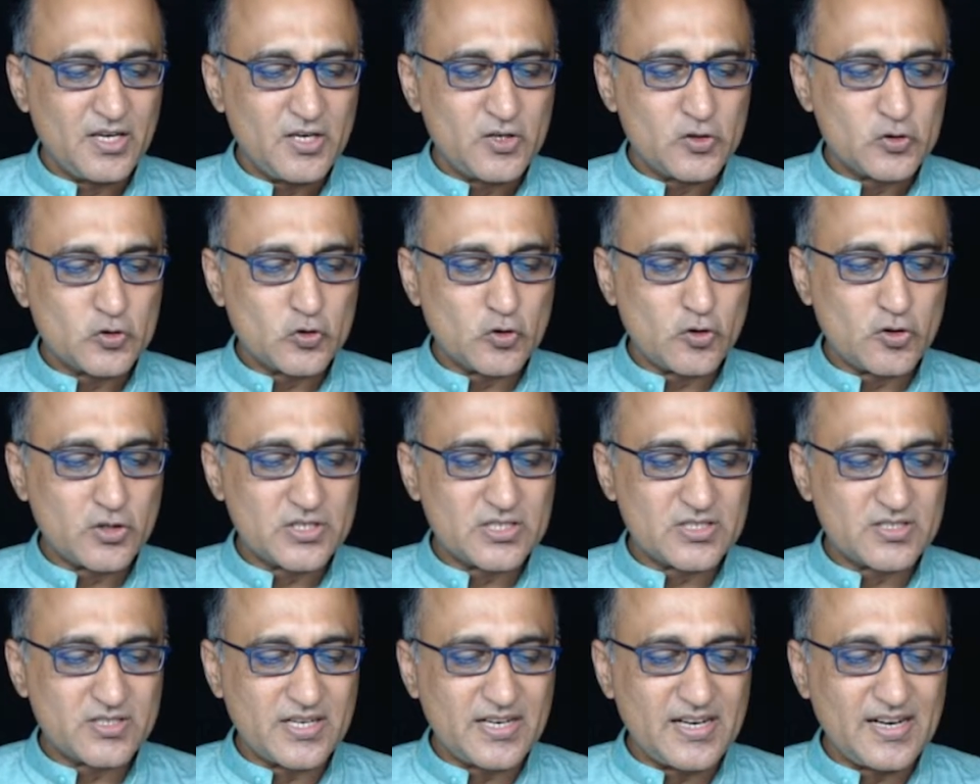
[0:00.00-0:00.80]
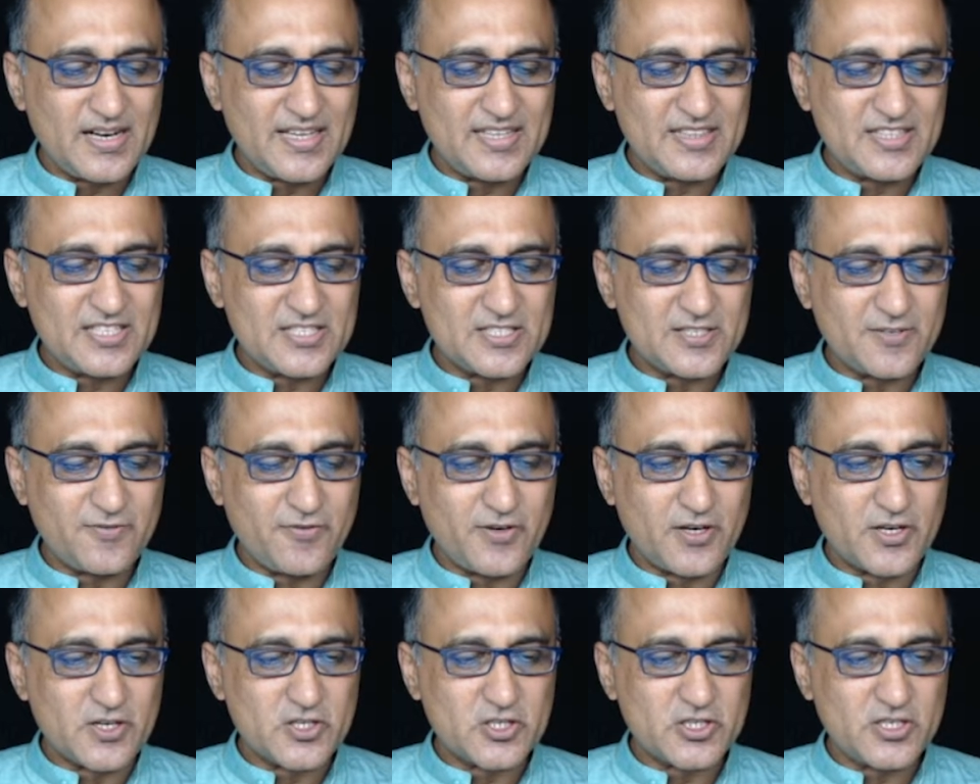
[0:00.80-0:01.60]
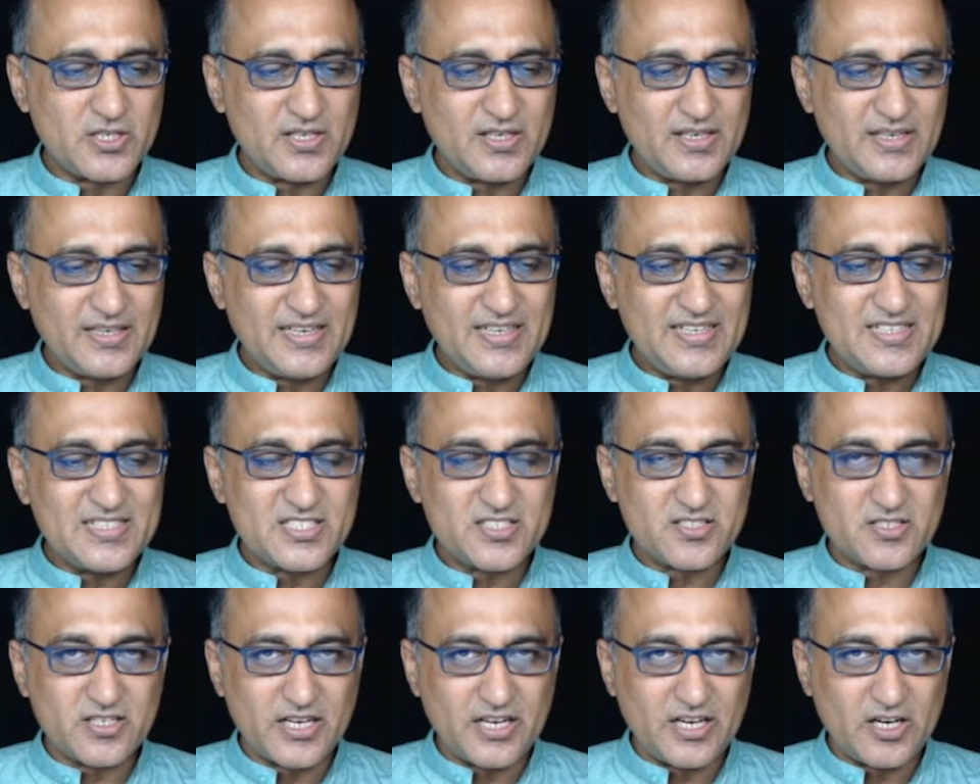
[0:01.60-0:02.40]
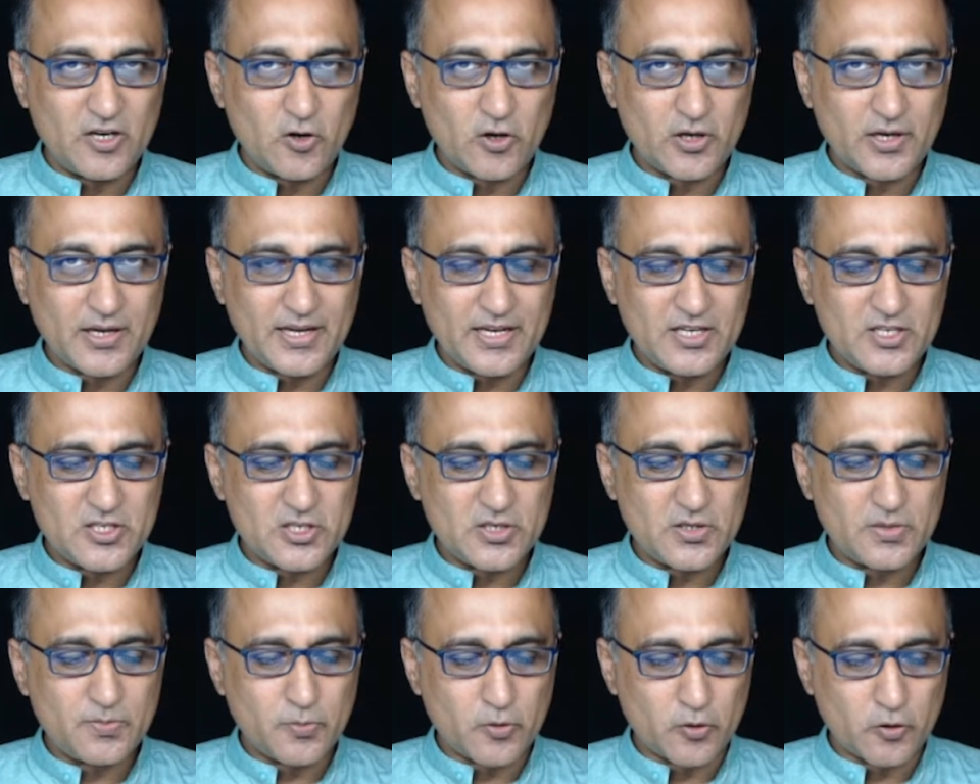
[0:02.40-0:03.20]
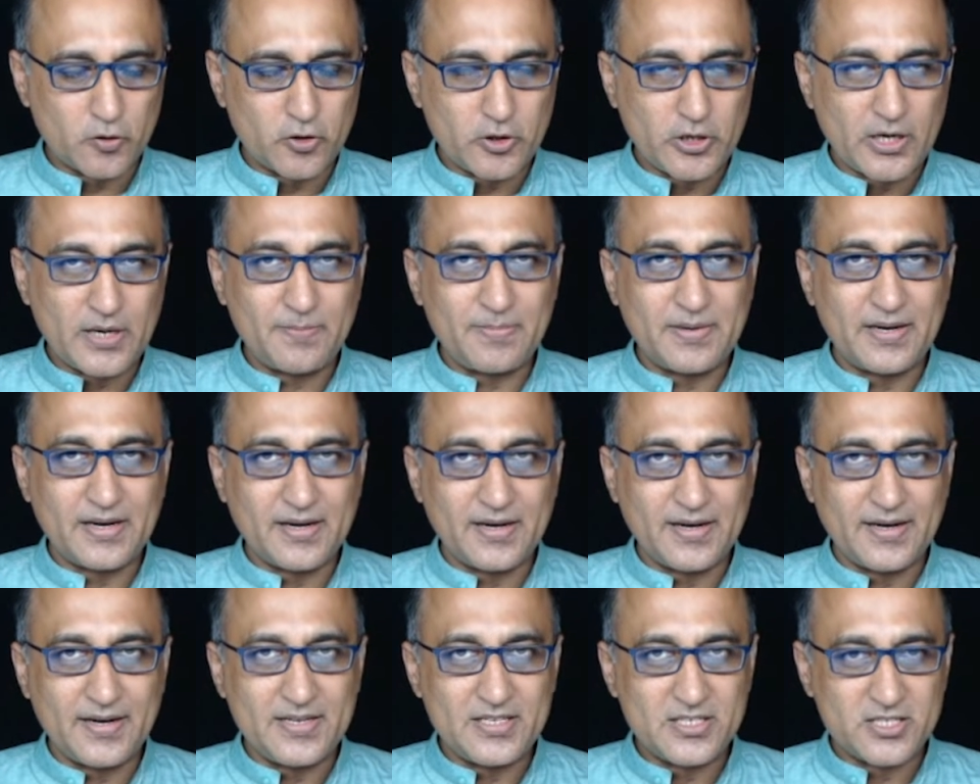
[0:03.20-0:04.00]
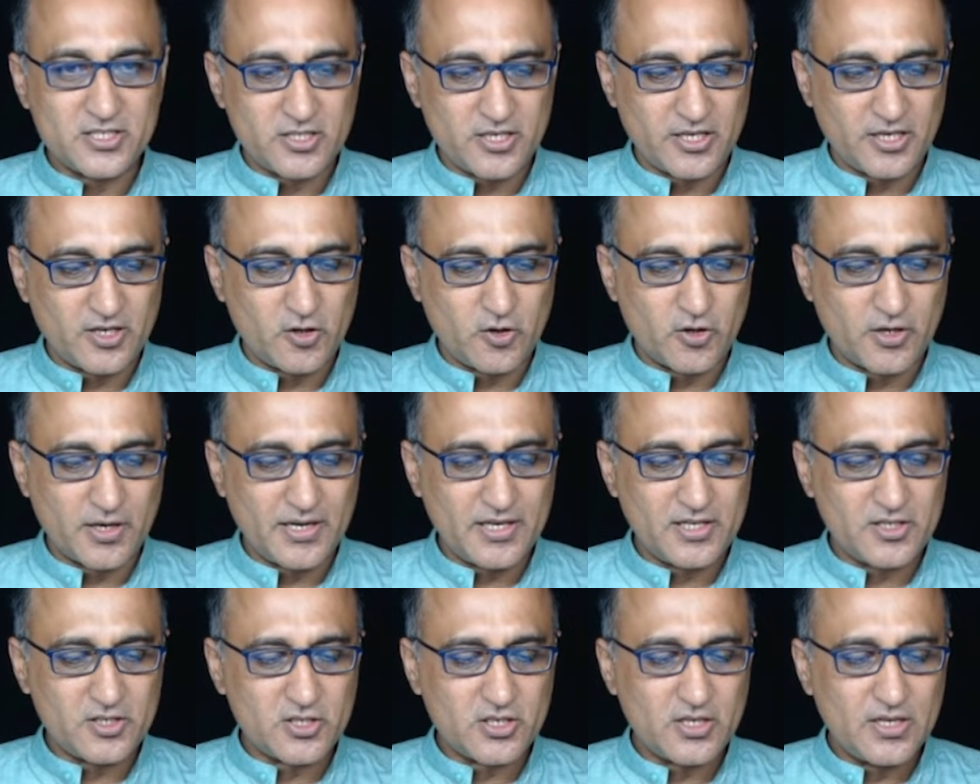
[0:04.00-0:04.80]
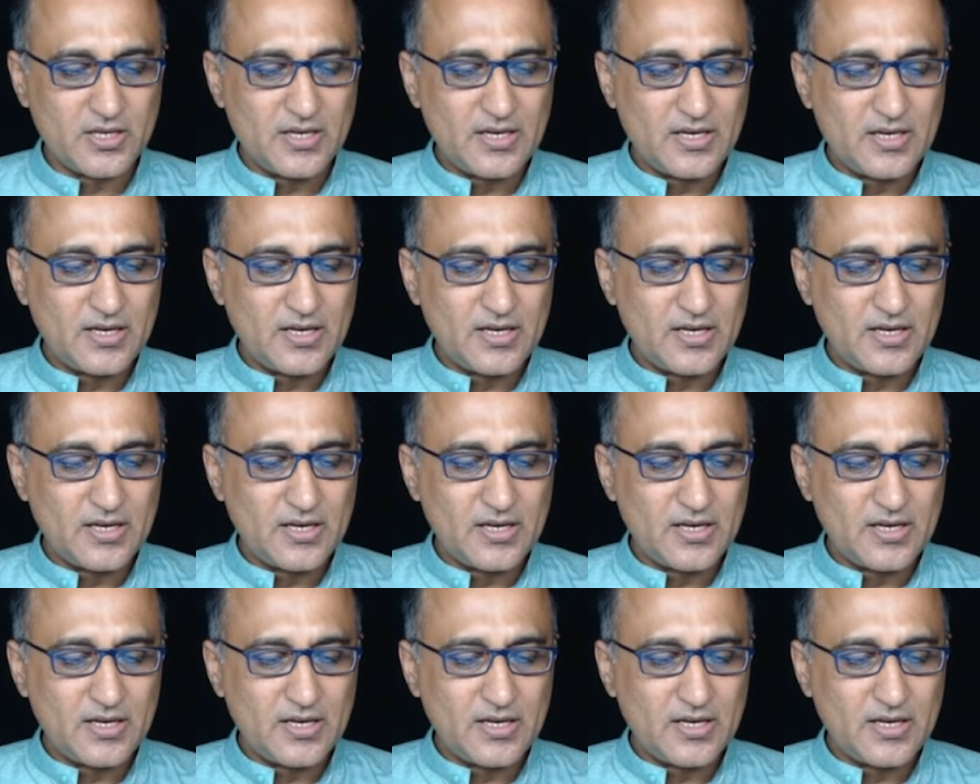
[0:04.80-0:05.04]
So string length is a function in string.h, prototype declared in string.h.